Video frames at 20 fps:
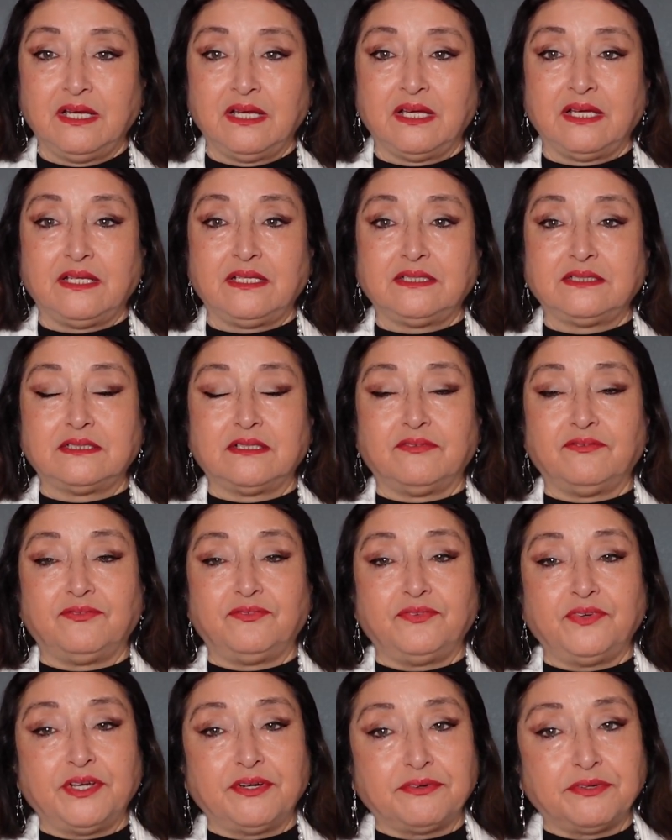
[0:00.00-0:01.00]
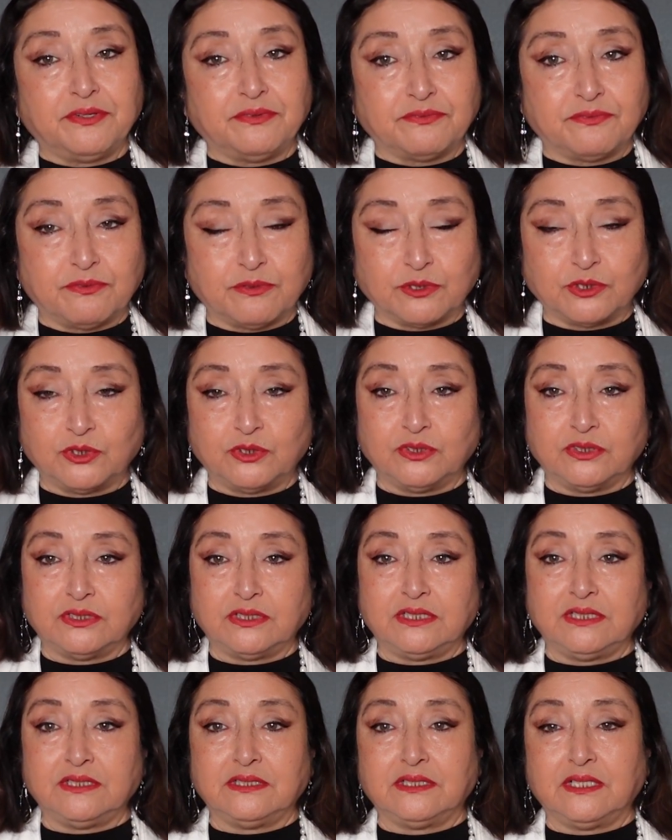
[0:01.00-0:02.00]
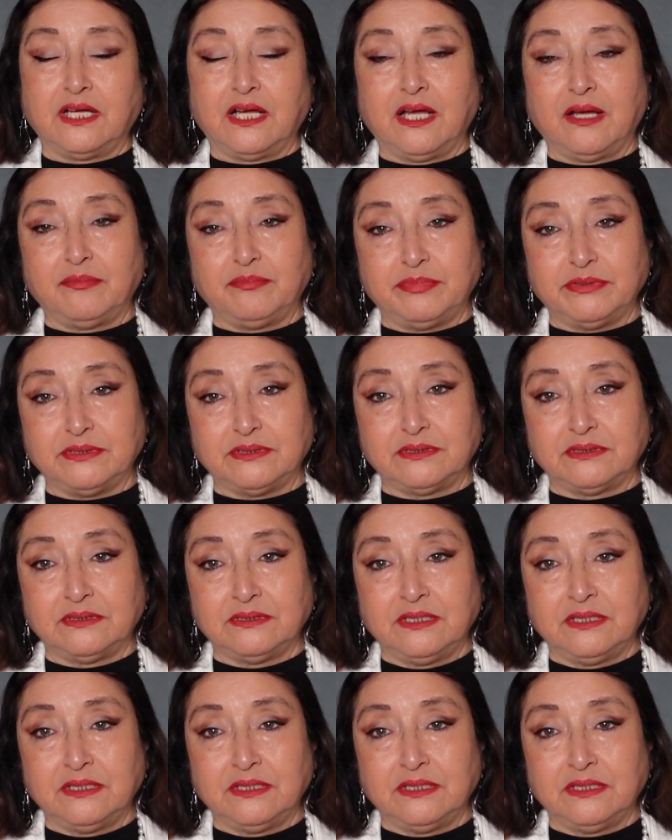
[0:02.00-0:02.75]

It is a very unfortunate thing that happened.